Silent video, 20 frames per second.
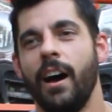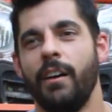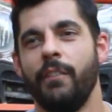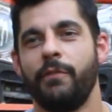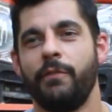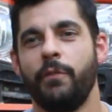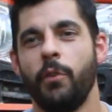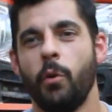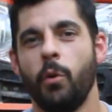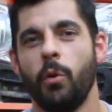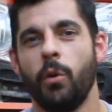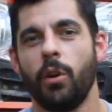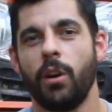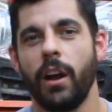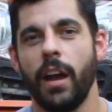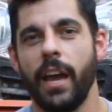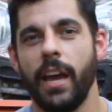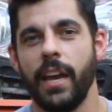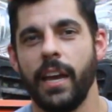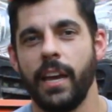
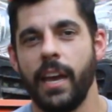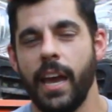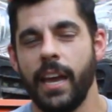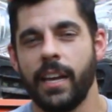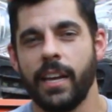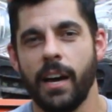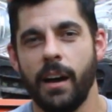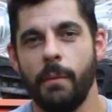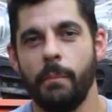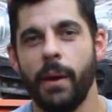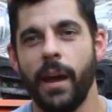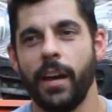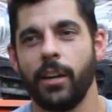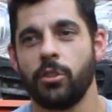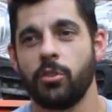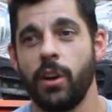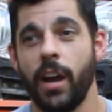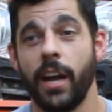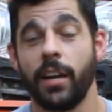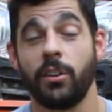for a
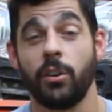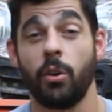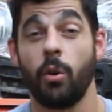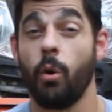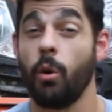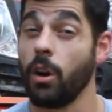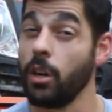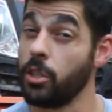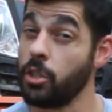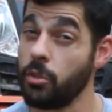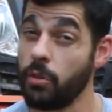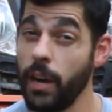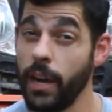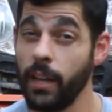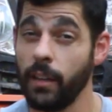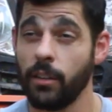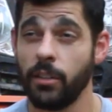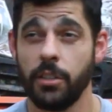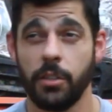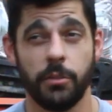compact tractor or a
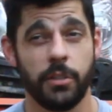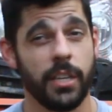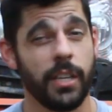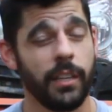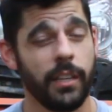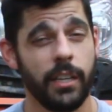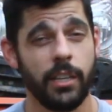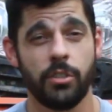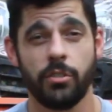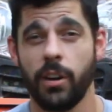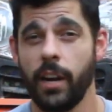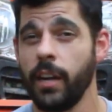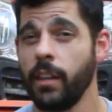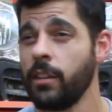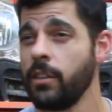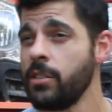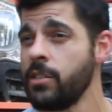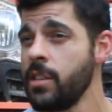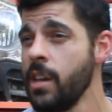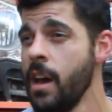trailer, utility
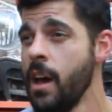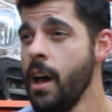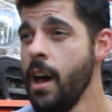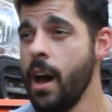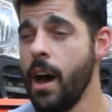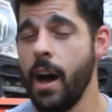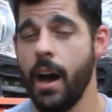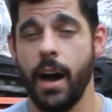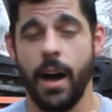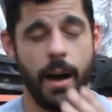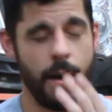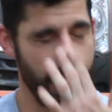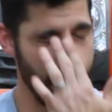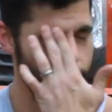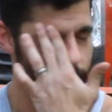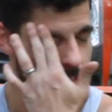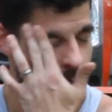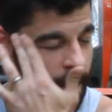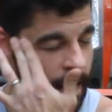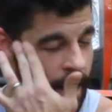trailers.
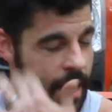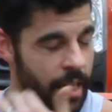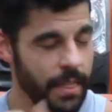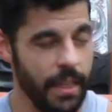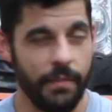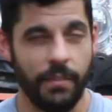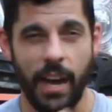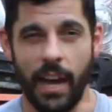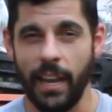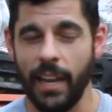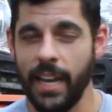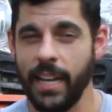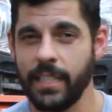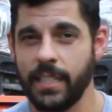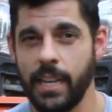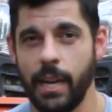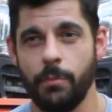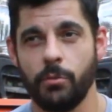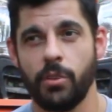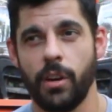They've got
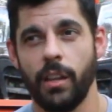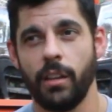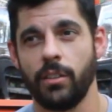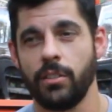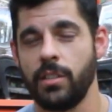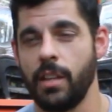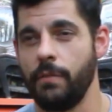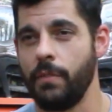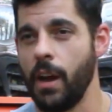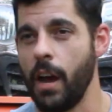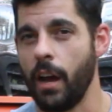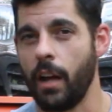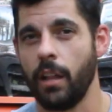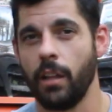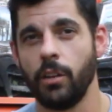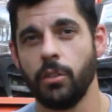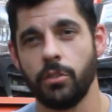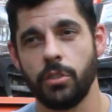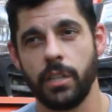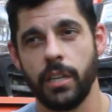landscape trailers, they've got
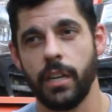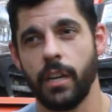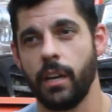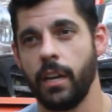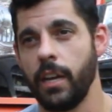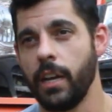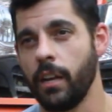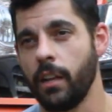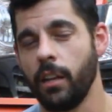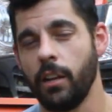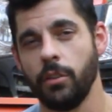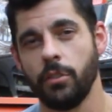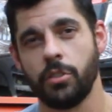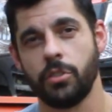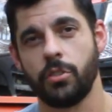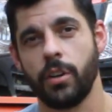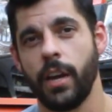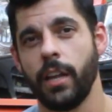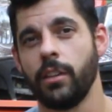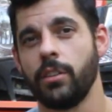
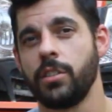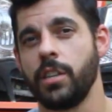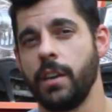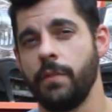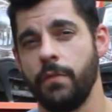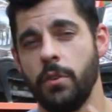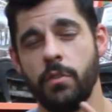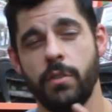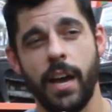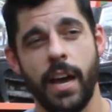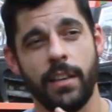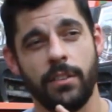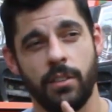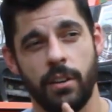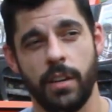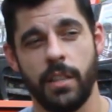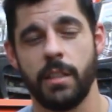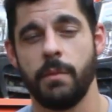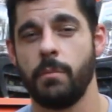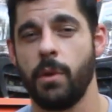enclosed trailers. If you guys are
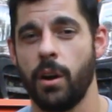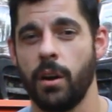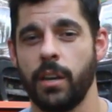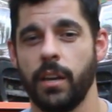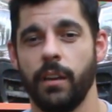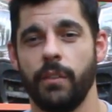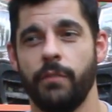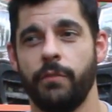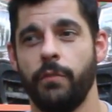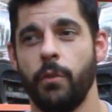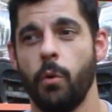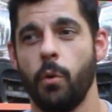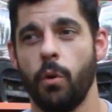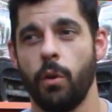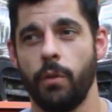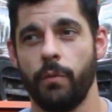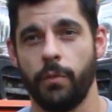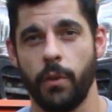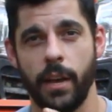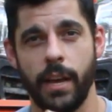in the market
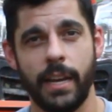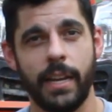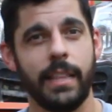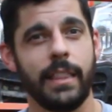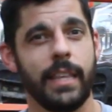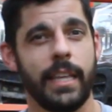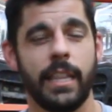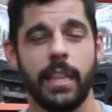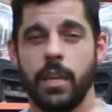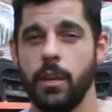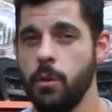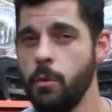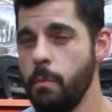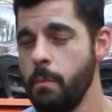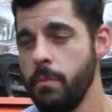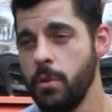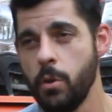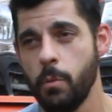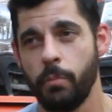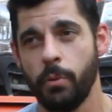for anything that
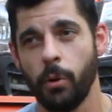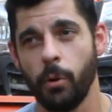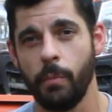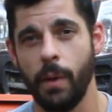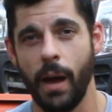you pull